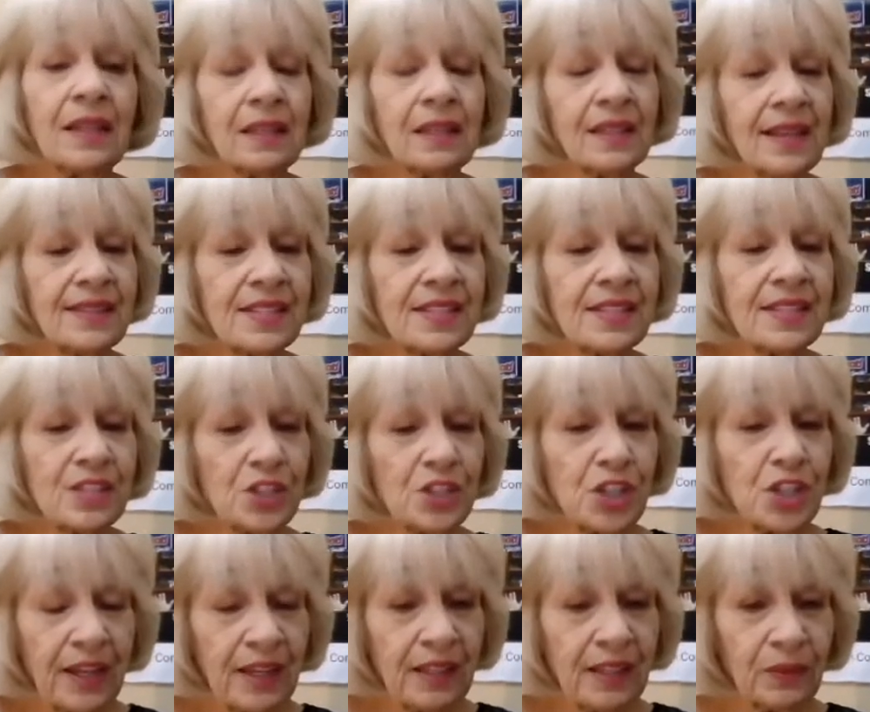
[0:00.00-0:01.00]
Let's
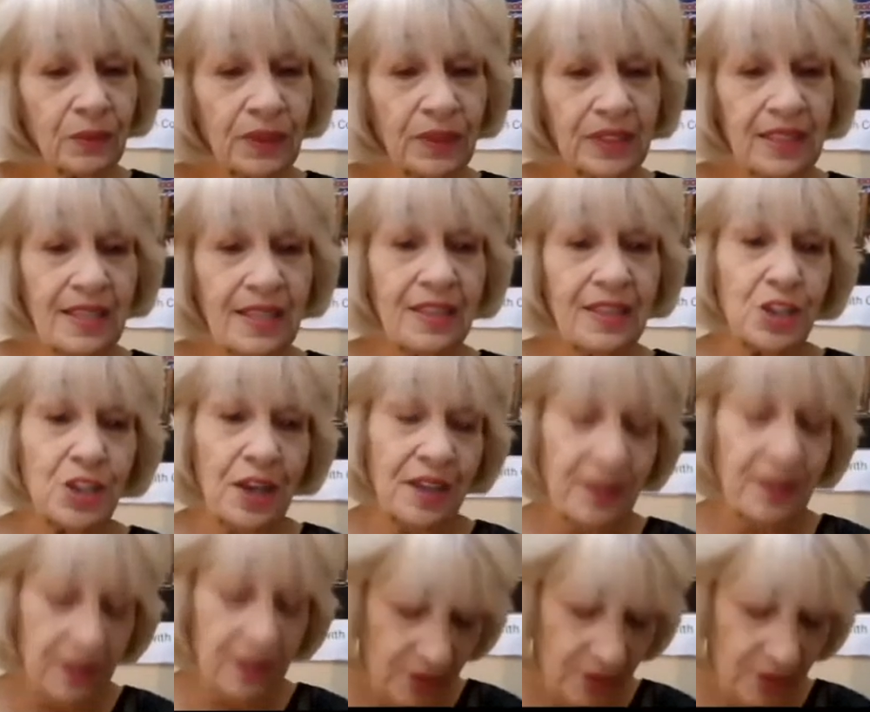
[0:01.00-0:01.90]
check in with each other.